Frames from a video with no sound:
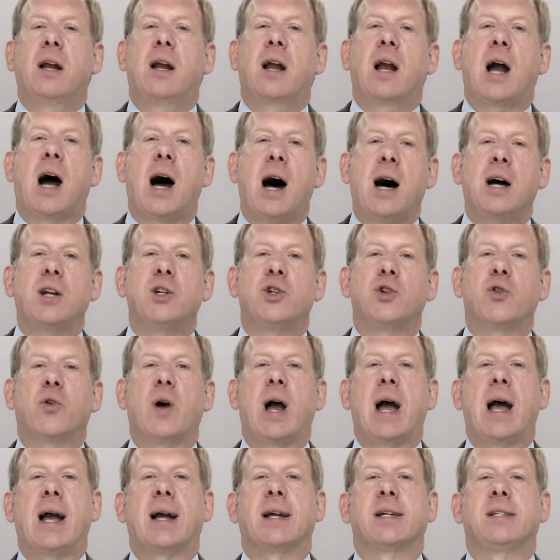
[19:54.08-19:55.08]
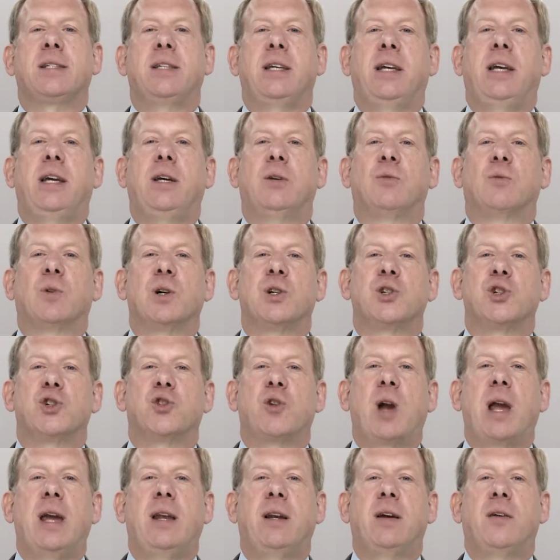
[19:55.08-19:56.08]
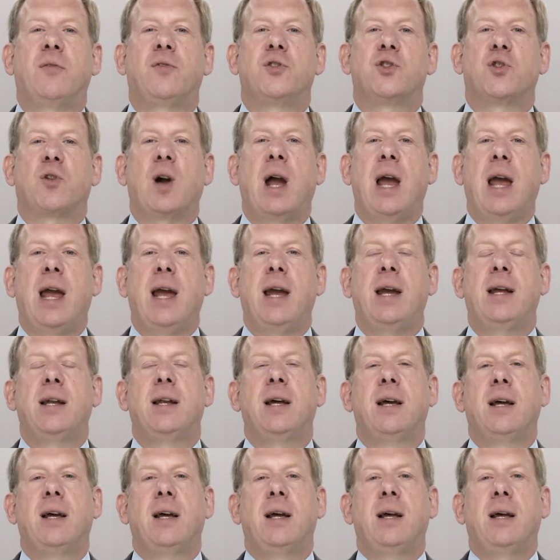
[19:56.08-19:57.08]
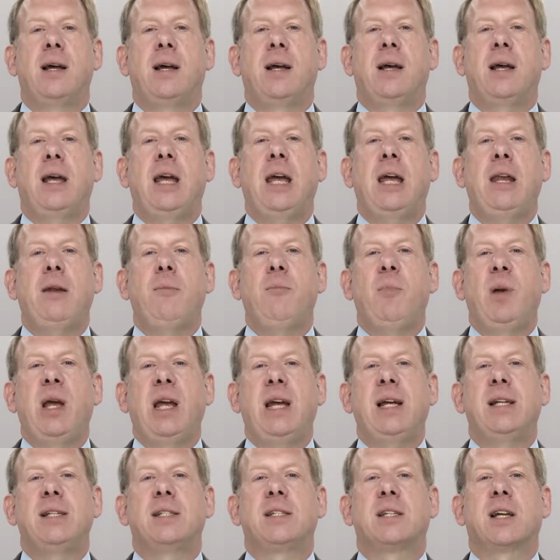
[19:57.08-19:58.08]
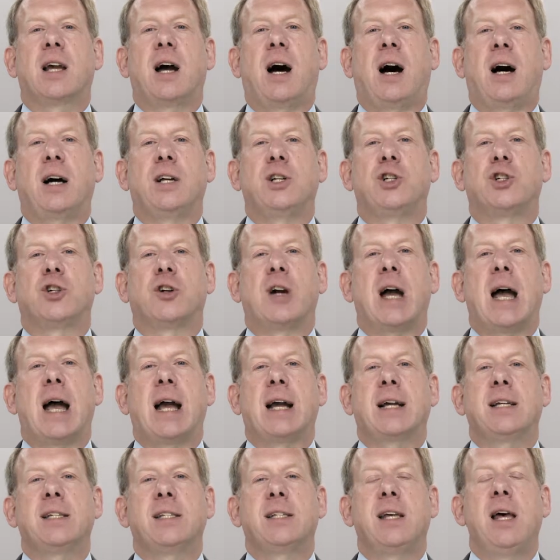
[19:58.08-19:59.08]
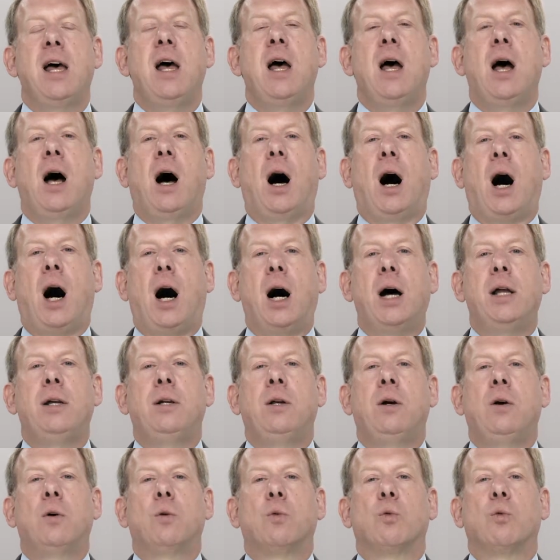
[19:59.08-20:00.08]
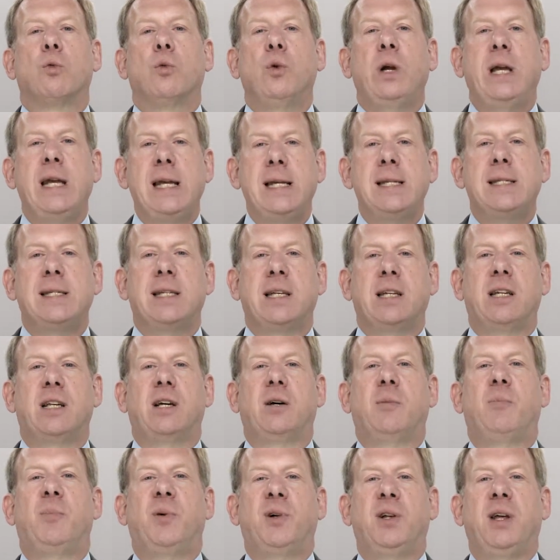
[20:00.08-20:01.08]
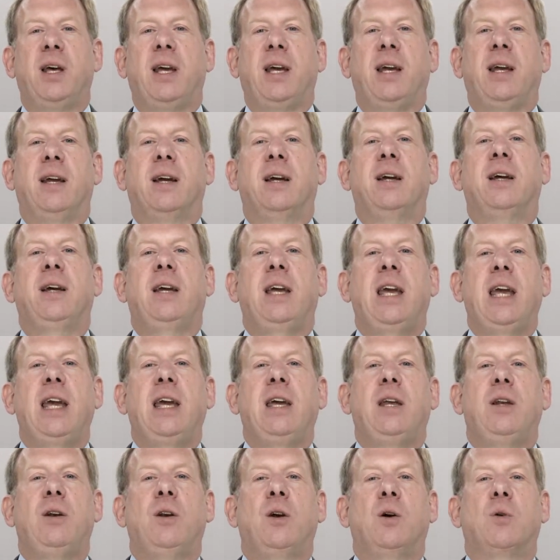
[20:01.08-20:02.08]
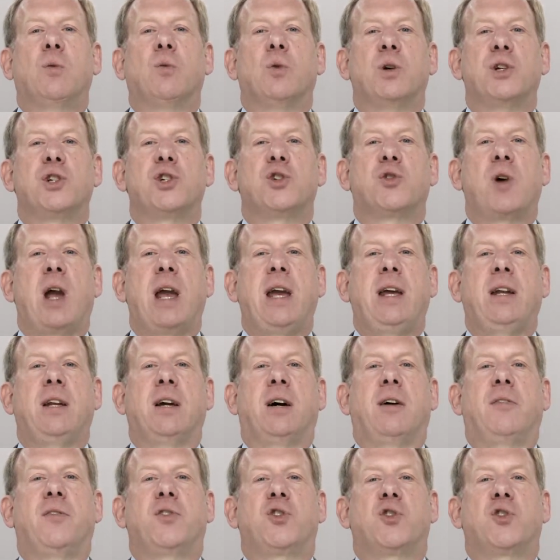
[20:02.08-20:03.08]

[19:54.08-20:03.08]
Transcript: contracts in restraint of trade, it means contracts unreasonably in restraint of